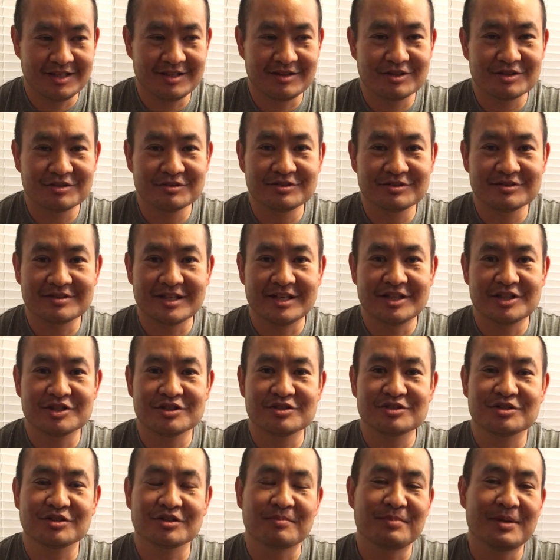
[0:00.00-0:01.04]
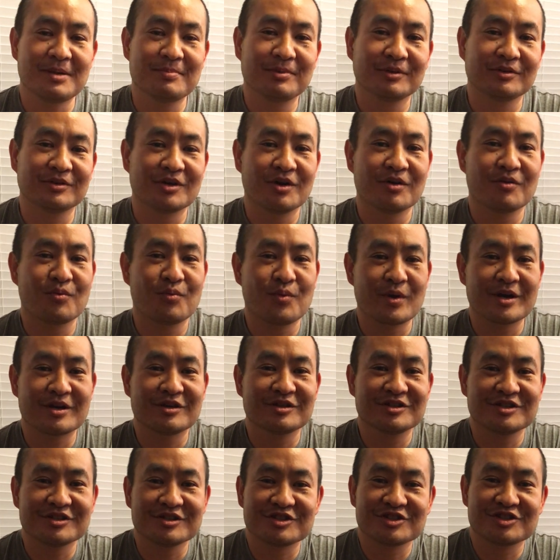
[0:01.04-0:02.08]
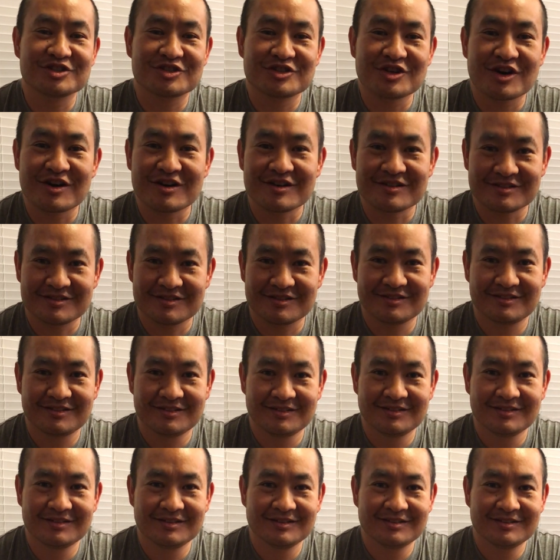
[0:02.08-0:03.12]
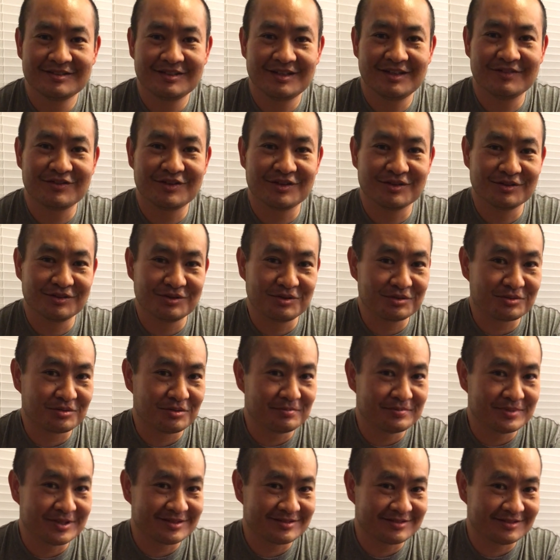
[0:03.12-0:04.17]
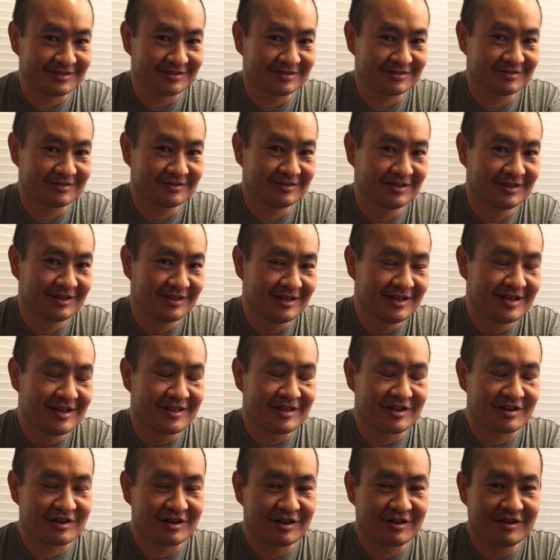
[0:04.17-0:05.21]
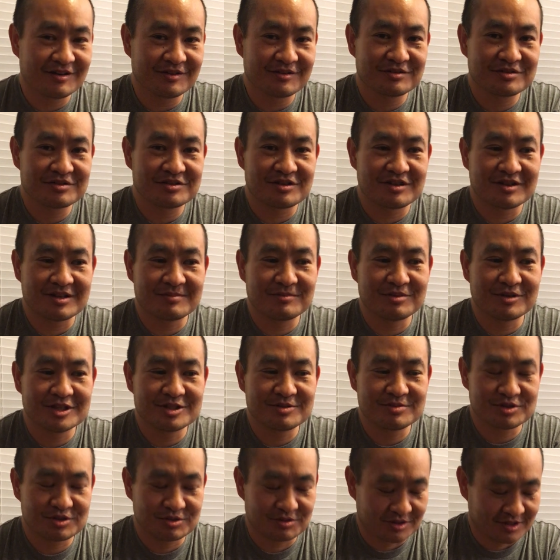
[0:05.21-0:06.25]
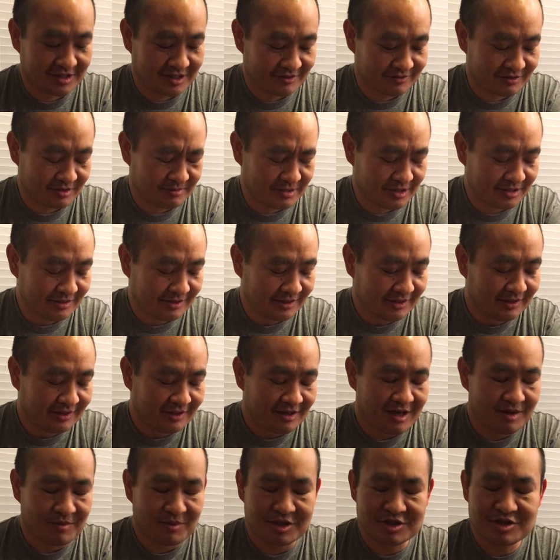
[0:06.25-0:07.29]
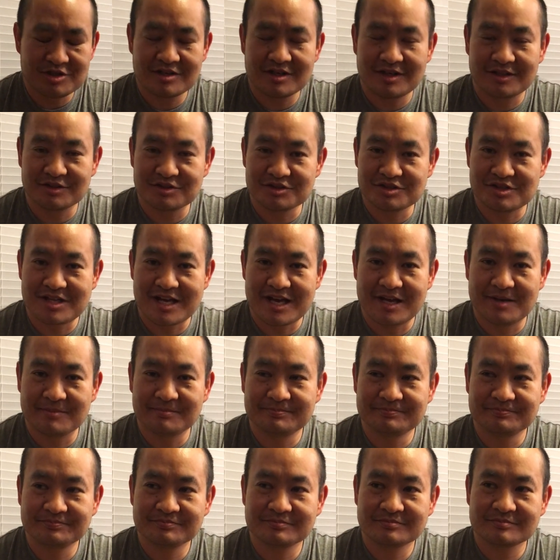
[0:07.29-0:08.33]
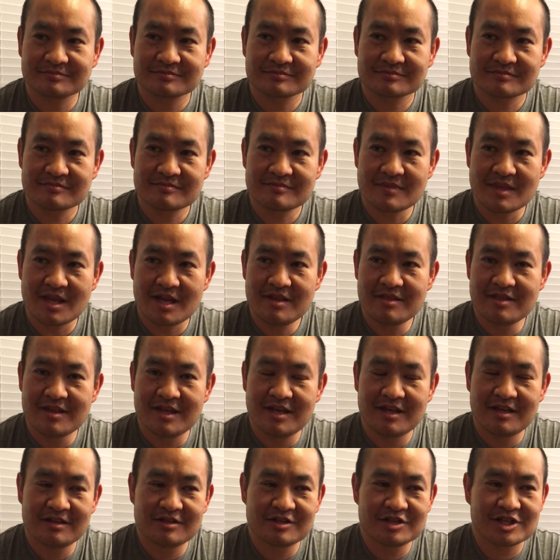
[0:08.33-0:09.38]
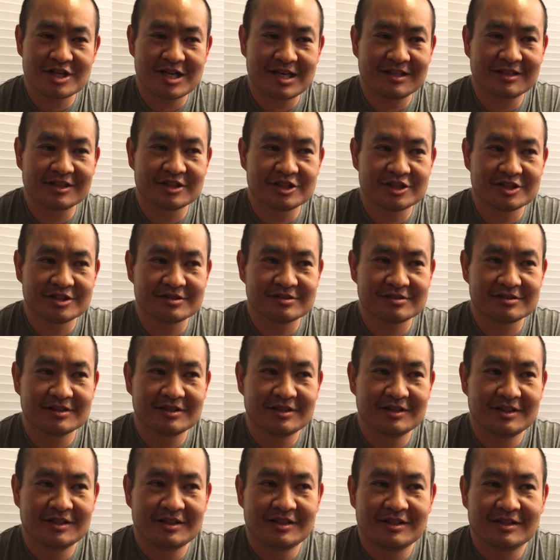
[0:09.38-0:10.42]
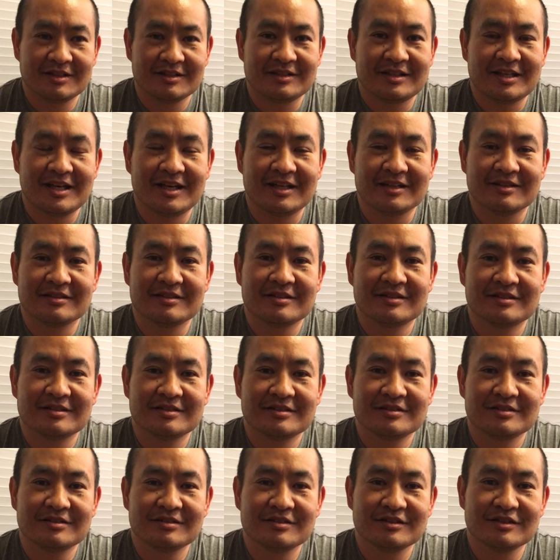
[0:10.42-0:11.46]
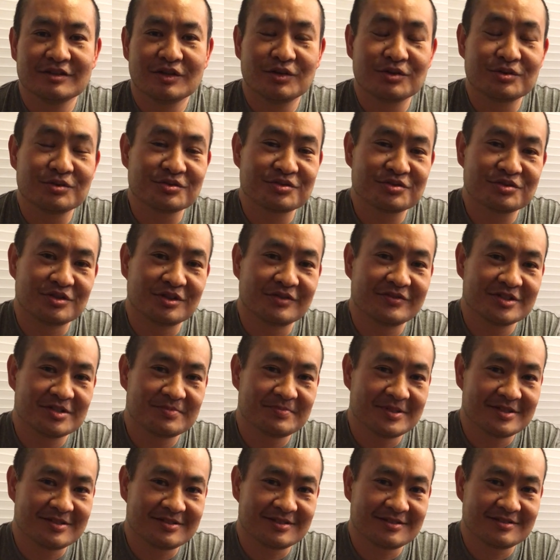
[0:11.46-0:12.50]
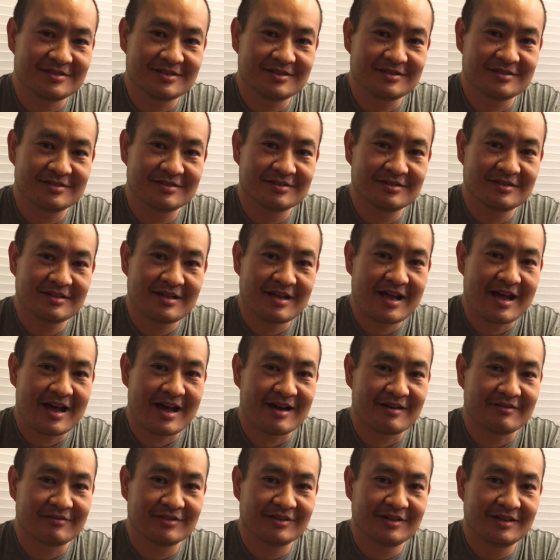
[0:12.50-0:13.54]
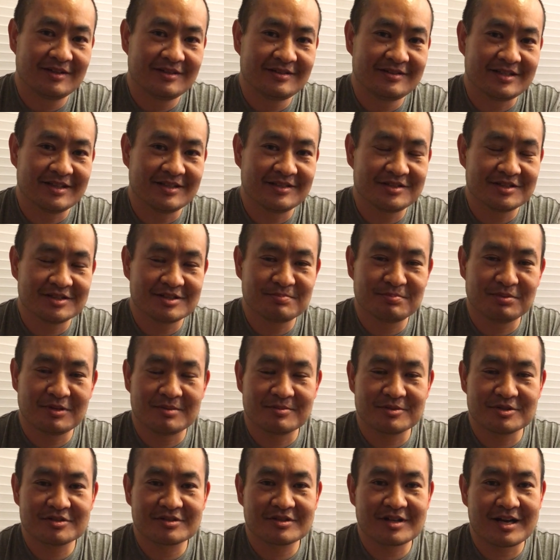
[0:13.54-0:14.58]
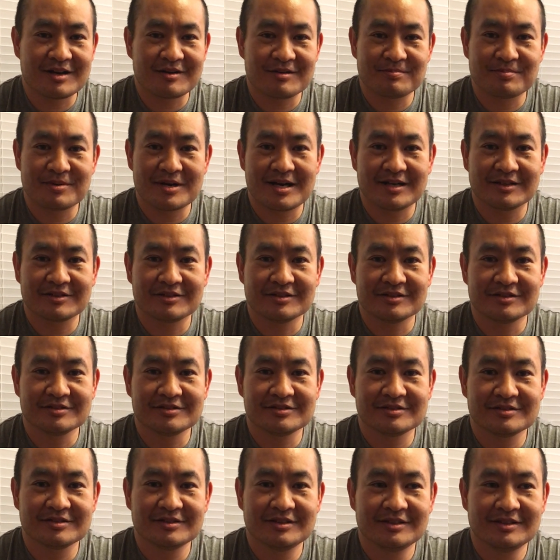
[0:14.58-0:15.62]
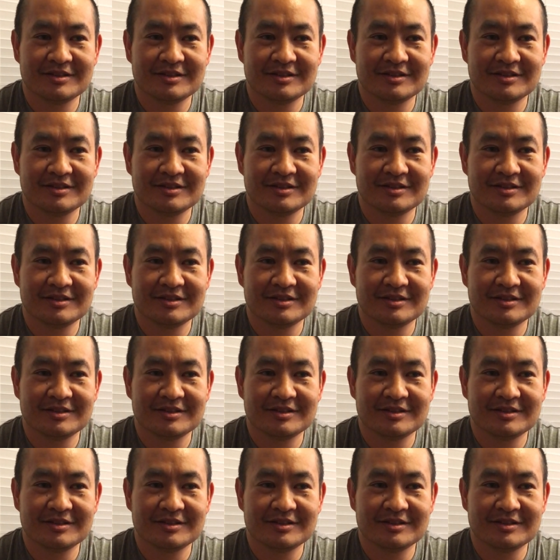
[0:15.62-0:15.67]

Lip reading: in those stages so that people know where to start if you're a local business. There are other starting points which we'll cover, but I want you to understand the challenges that local service businesses have. Dentists, plumbers, chiropractors,